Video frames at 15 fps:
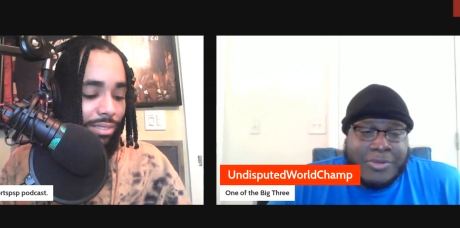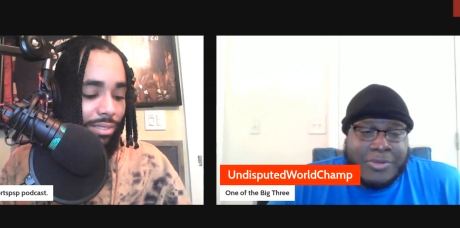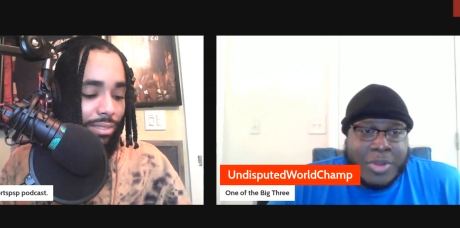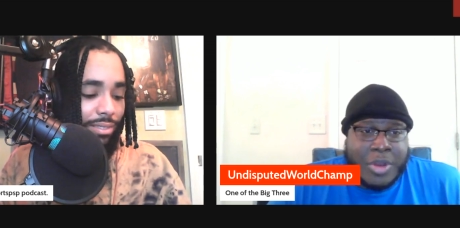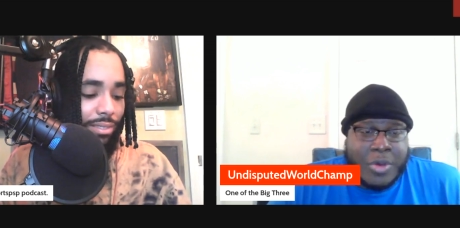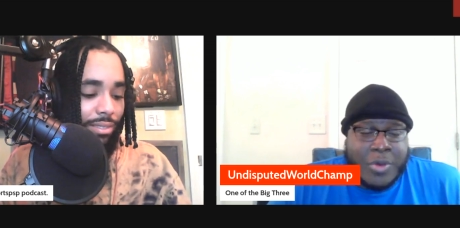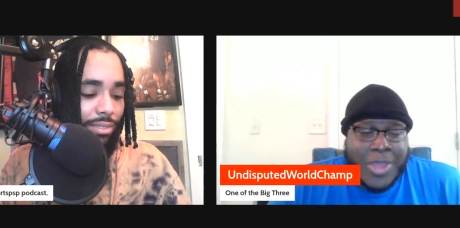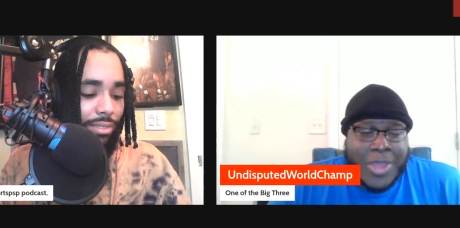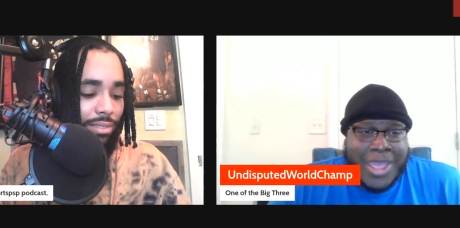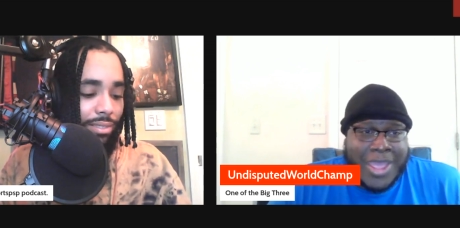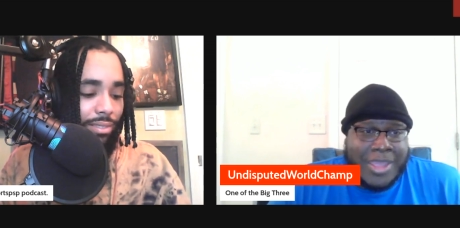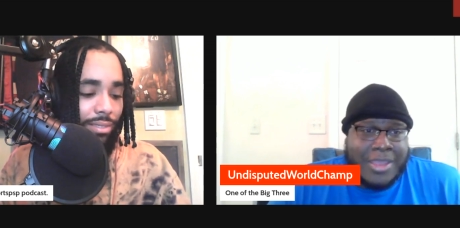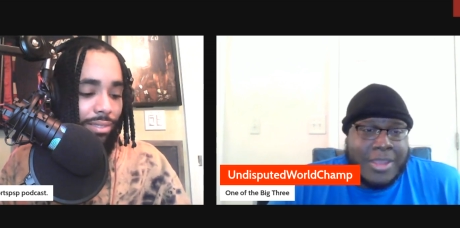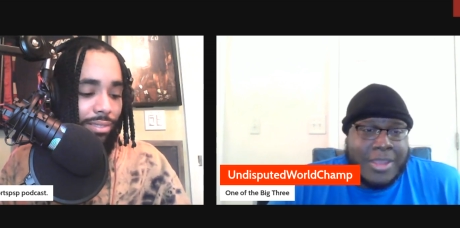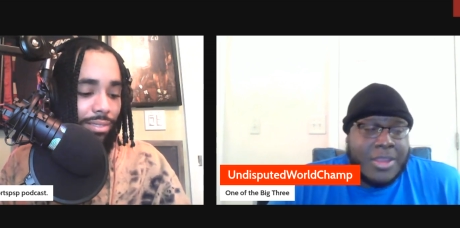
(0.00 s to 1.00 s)
Speaker 1: you know,
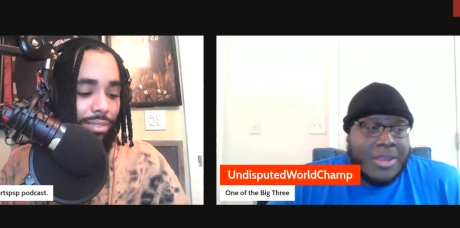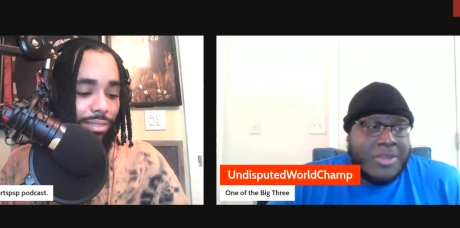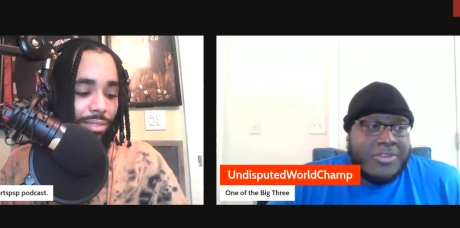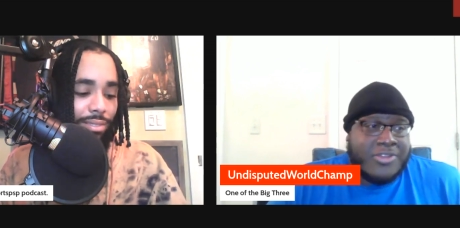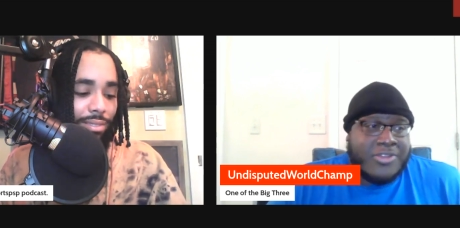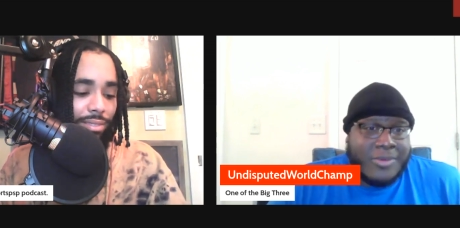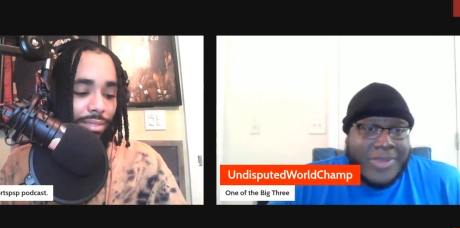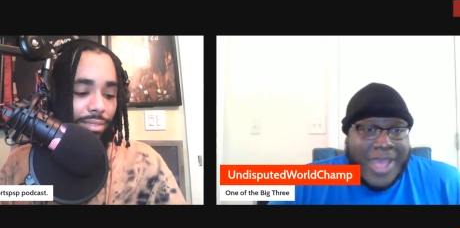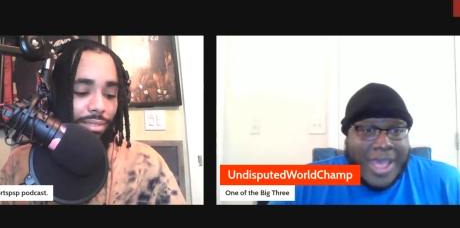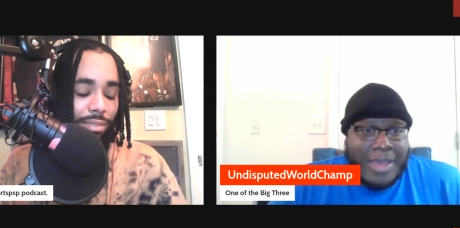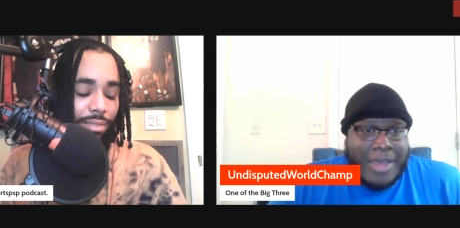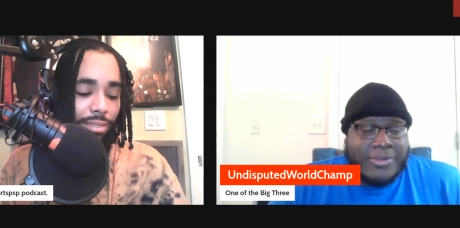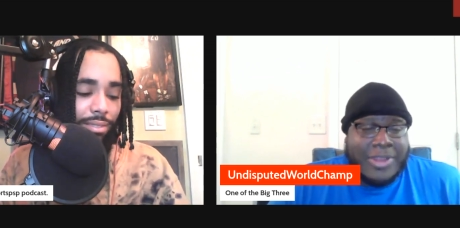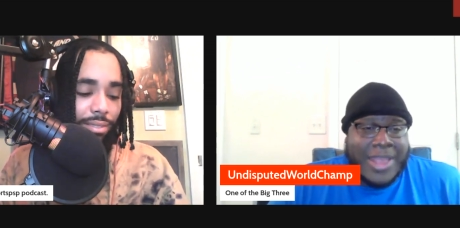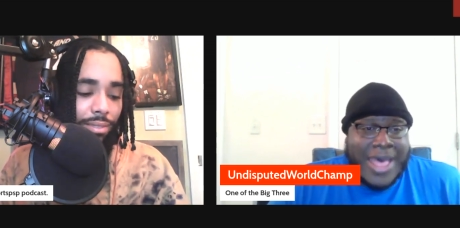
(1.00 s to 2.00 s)
hey,
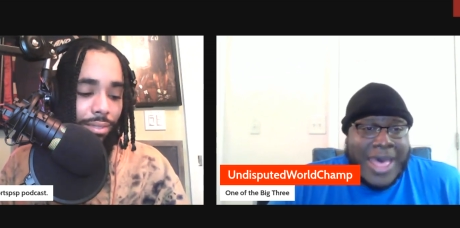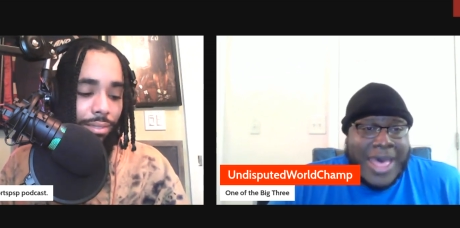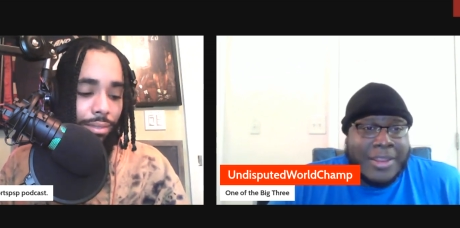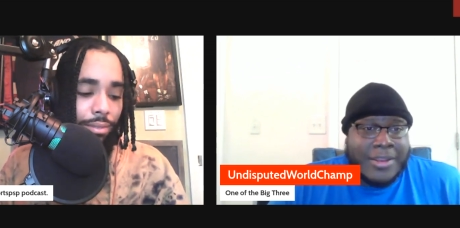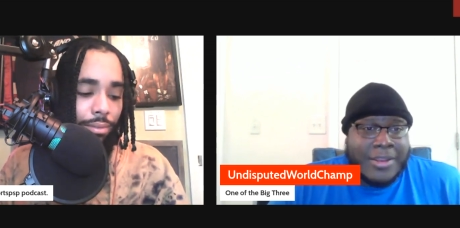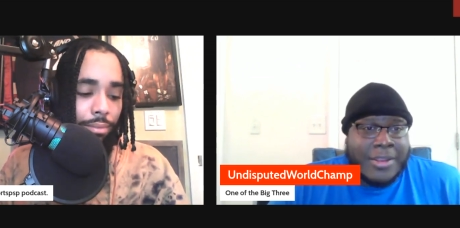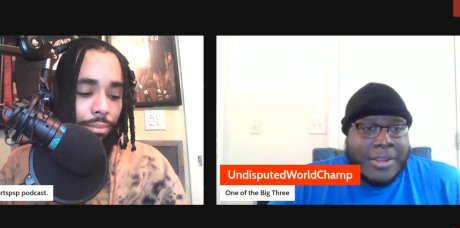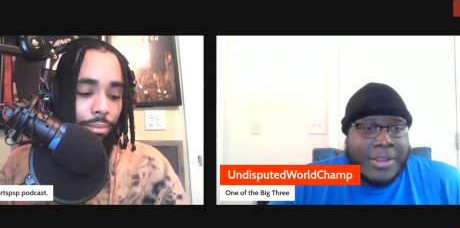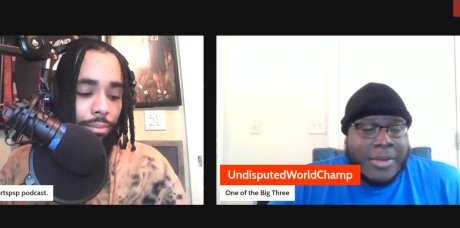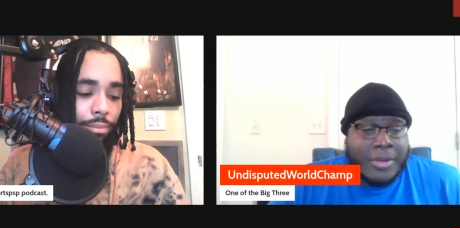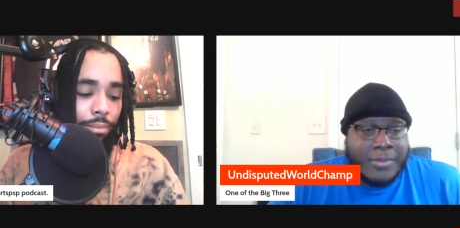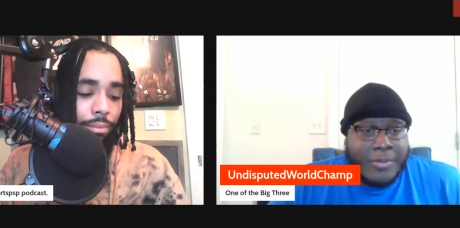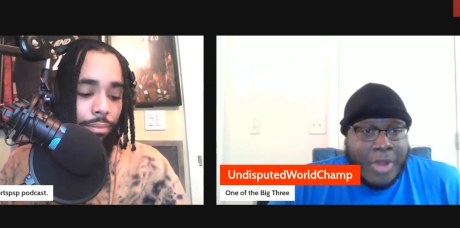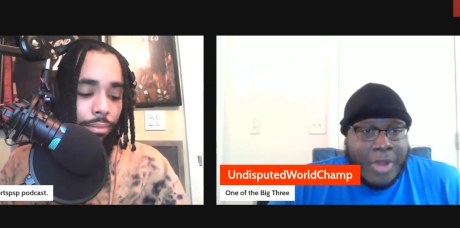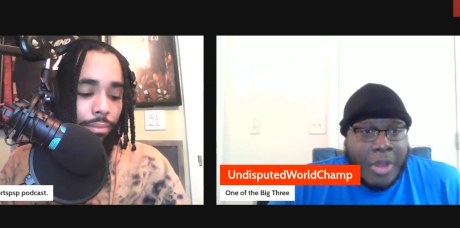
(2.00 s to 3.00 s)
sometimes a lot of the
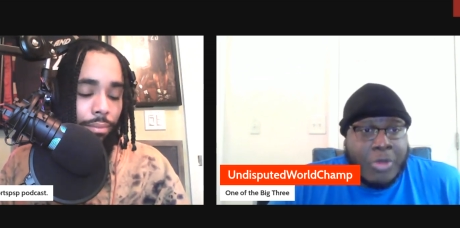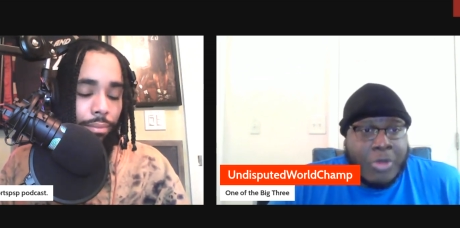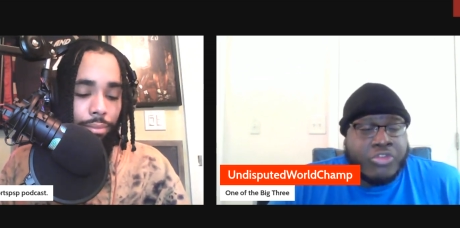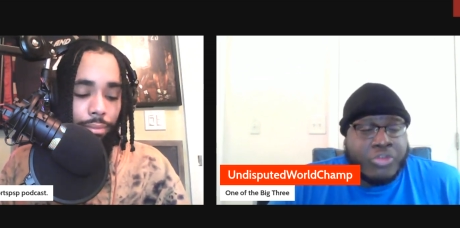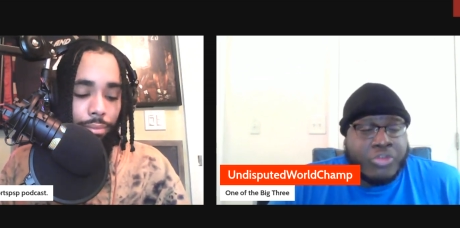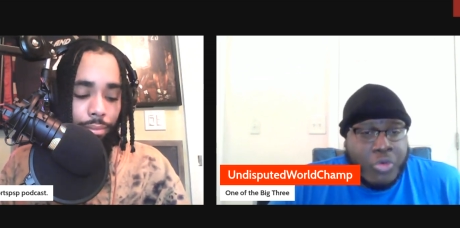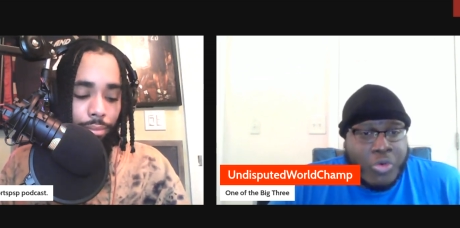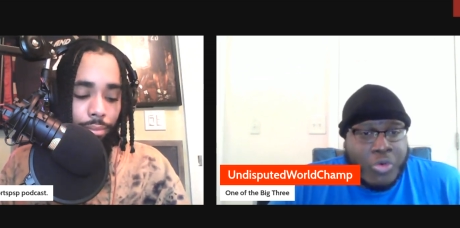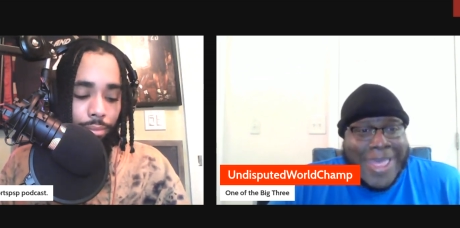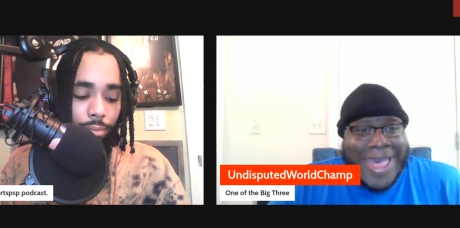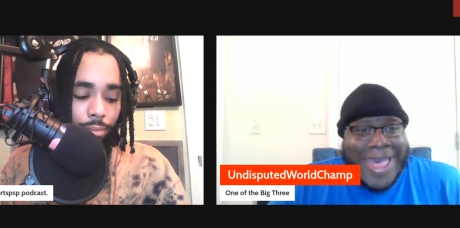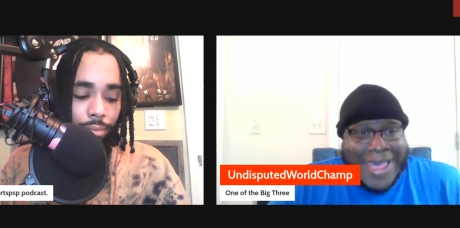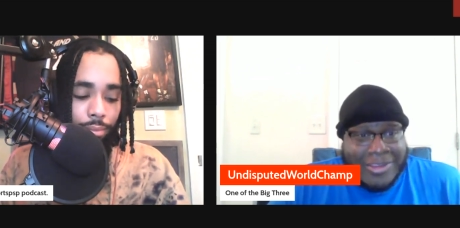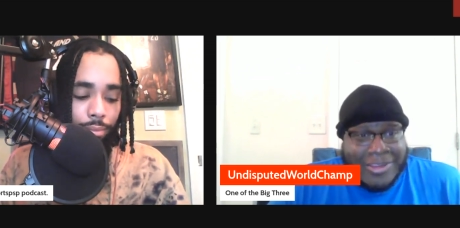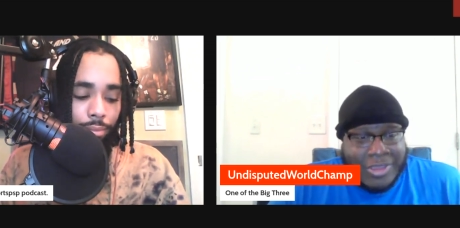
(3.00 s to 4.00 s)
old school
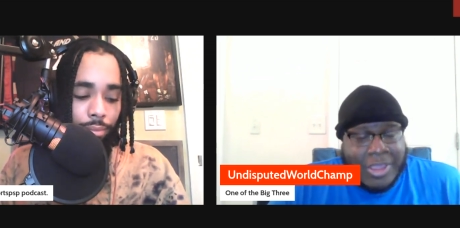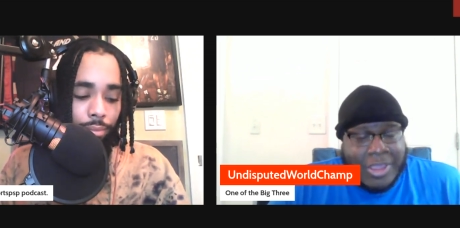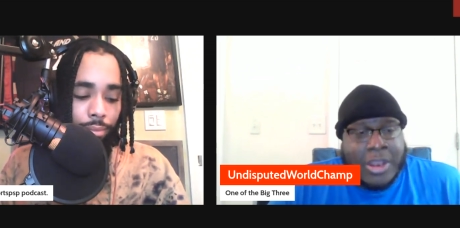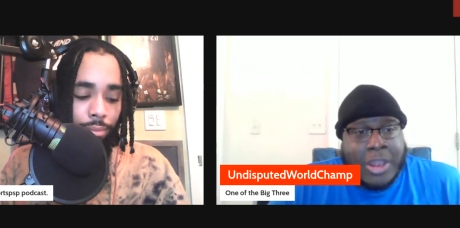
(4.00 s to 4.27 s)
guys get